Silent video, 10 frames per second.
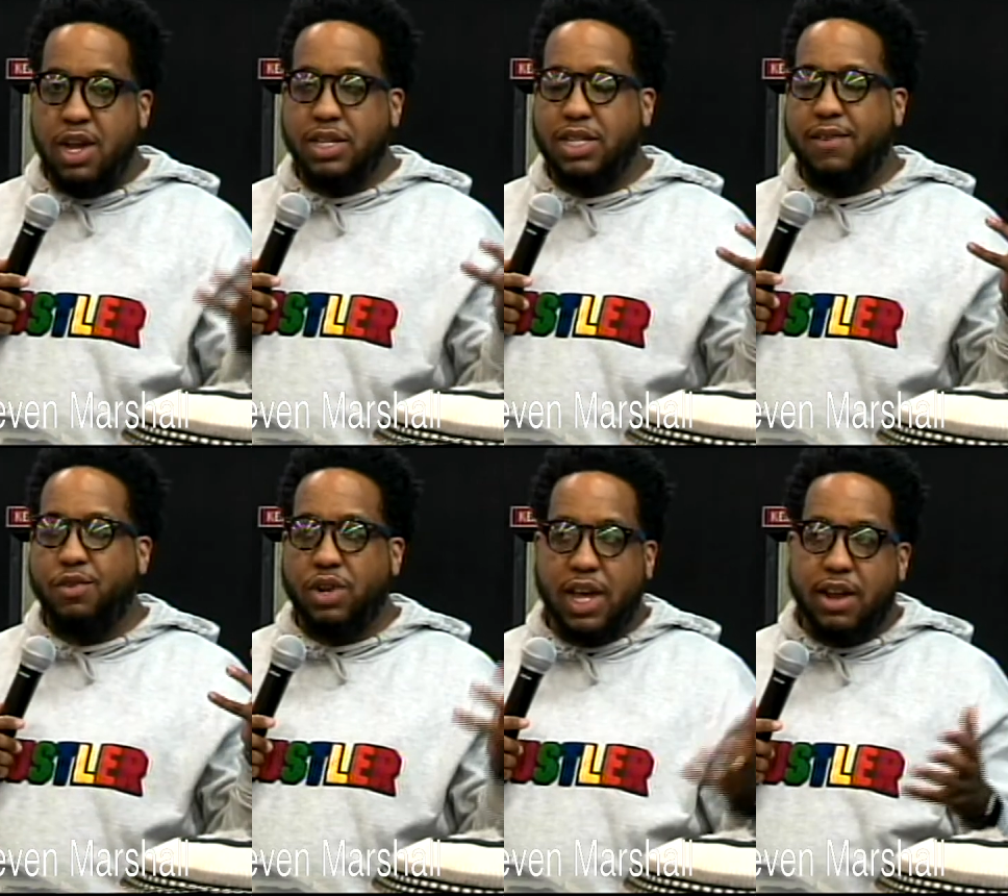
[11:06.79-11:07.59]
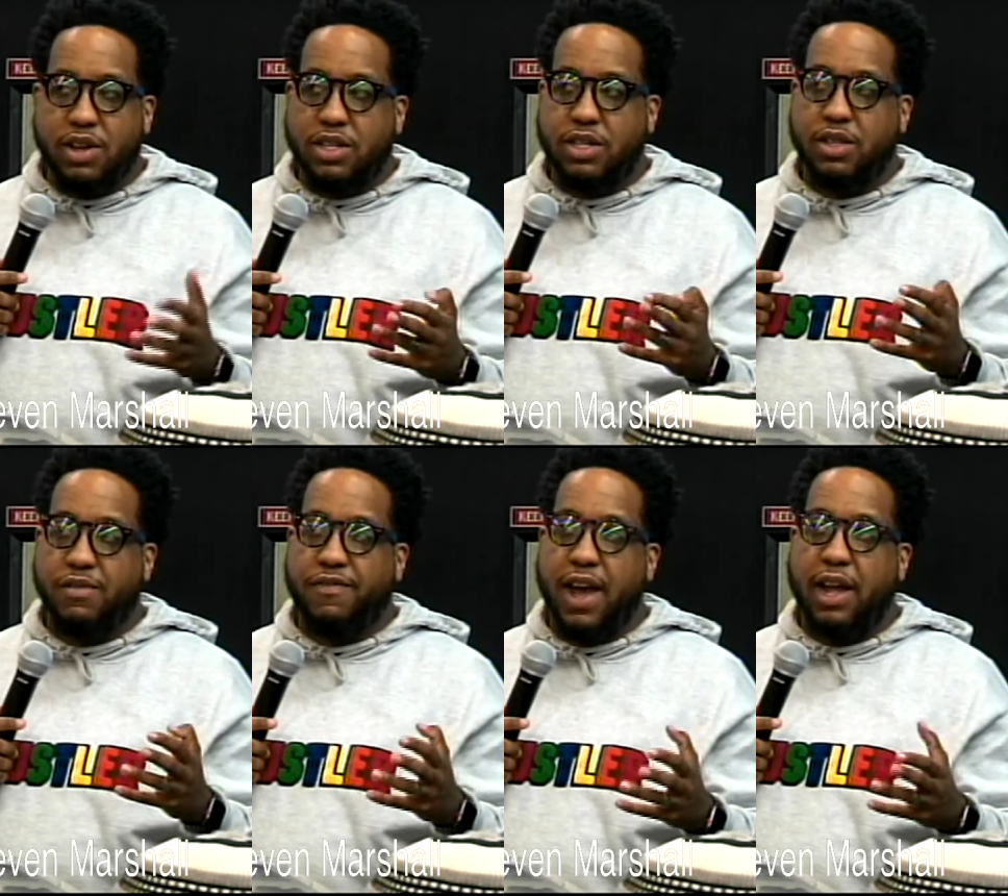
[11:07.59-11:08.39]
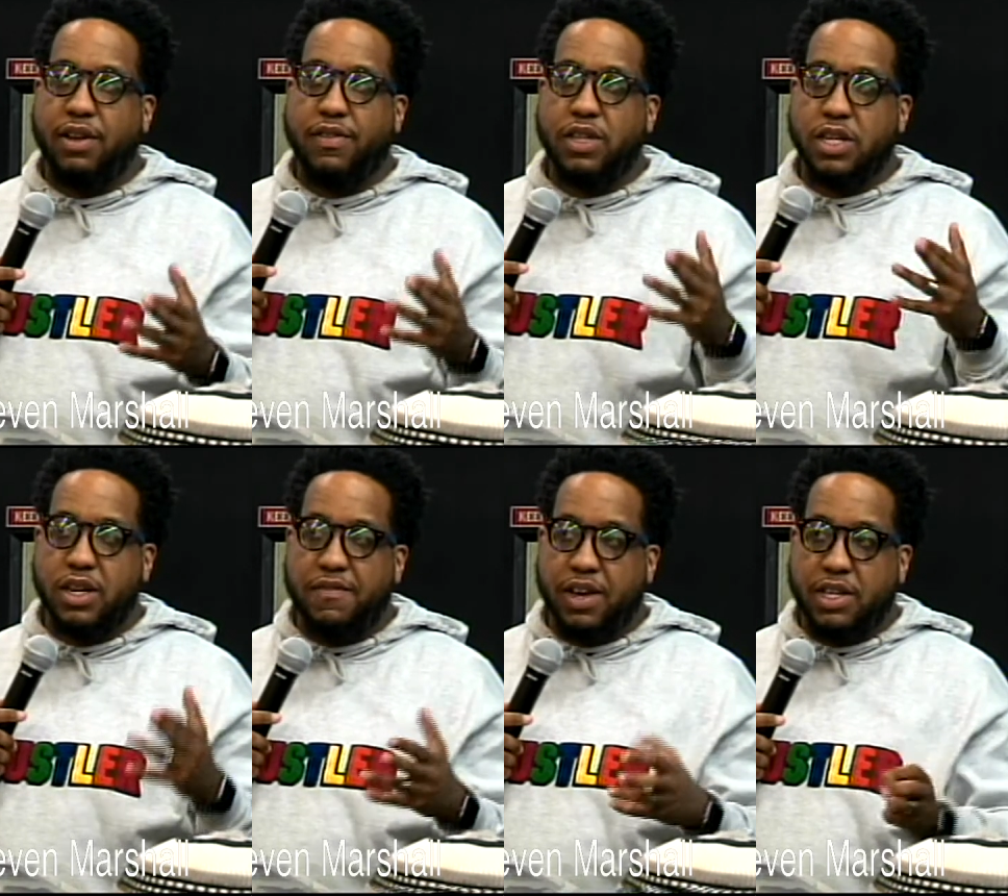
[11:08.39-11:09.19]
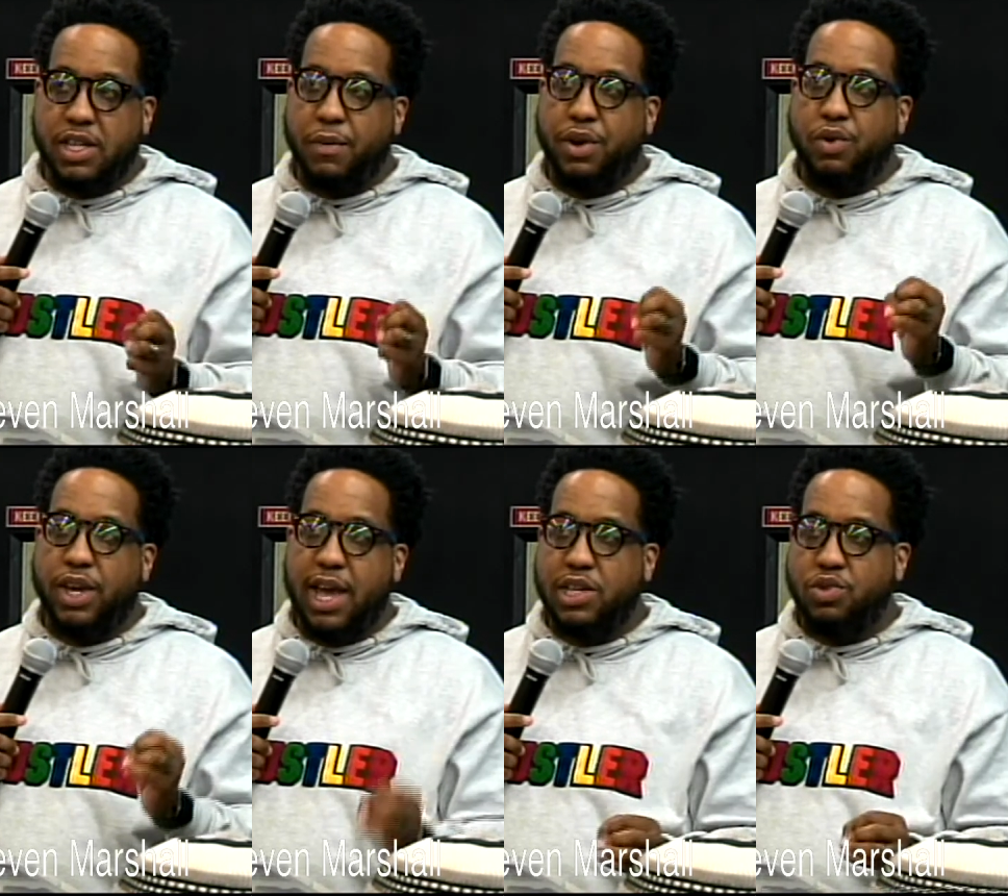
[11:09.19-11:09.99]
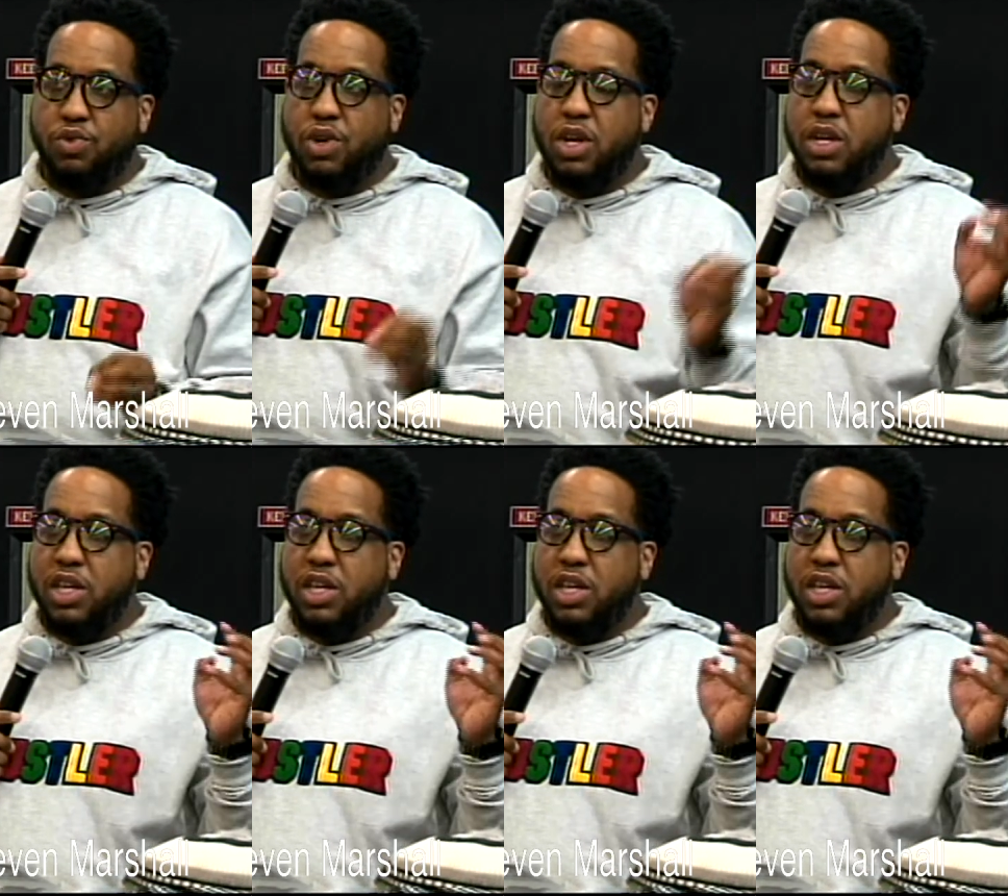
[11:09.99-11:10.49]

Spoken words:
There's several layers to the fact and the significance that we don't cancel